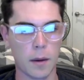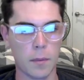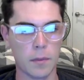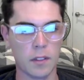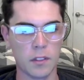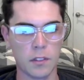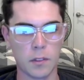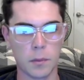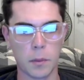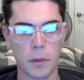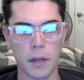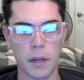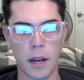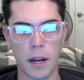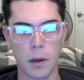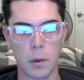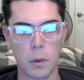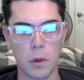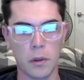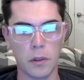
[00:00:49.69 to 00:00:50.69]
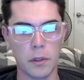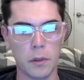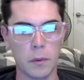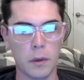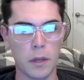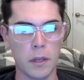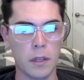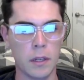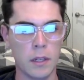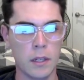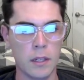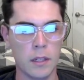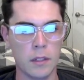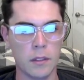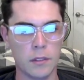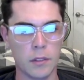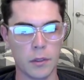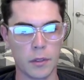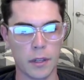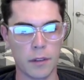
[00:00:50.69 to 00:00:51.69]
This is a pretty high quality one.
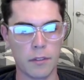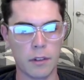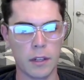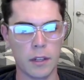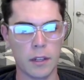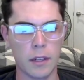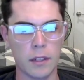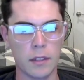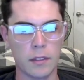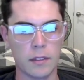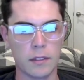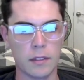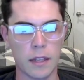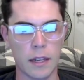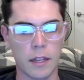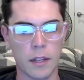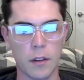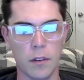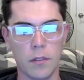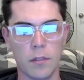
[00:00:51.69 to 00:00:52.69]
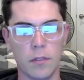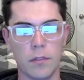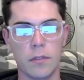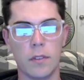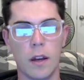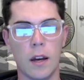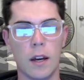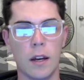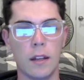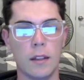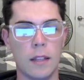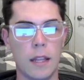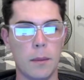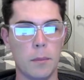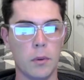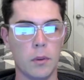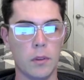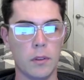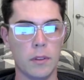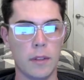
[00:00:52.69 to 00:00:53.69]
So given a set of
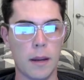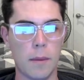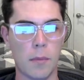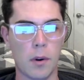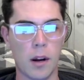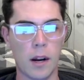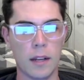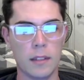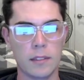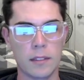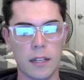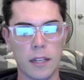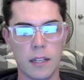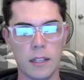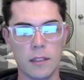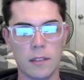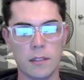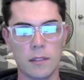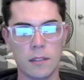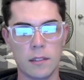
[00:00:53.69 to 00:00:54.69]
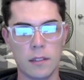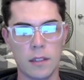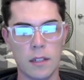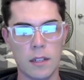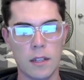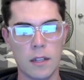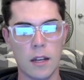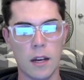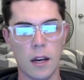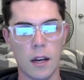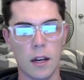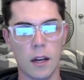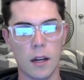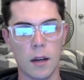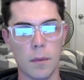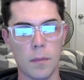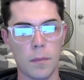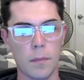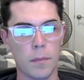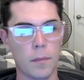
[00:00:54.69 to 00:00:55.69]
labeled MRI scans,
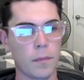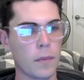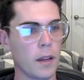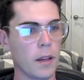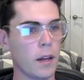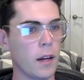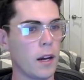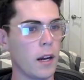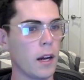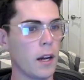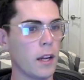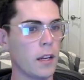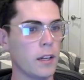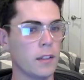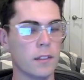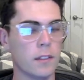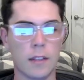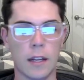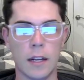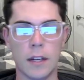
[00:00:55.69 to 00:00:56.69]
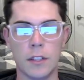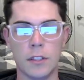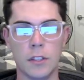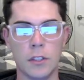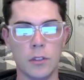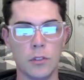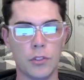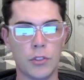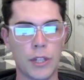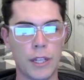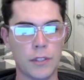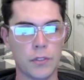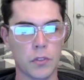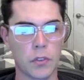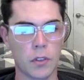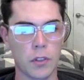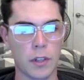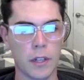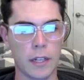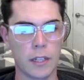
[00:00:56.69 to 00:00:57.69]
I decided to use transfer
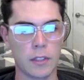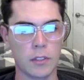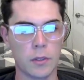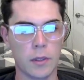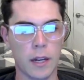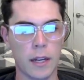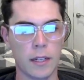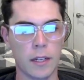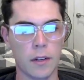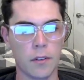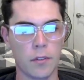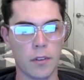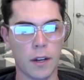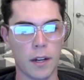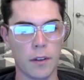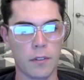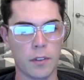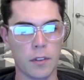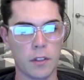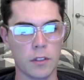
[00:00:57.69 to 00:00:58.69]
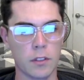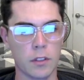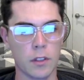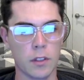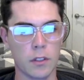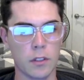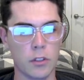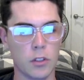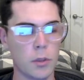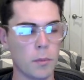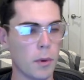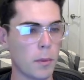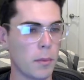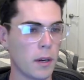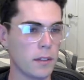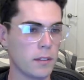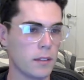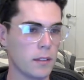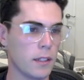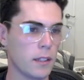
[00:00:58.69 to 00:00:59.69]
learning to identify if there's a tumor
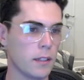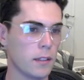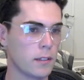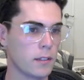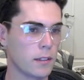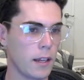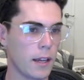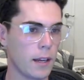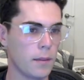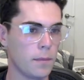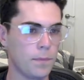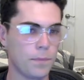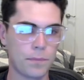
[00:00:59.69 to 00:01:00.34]
present in a scan.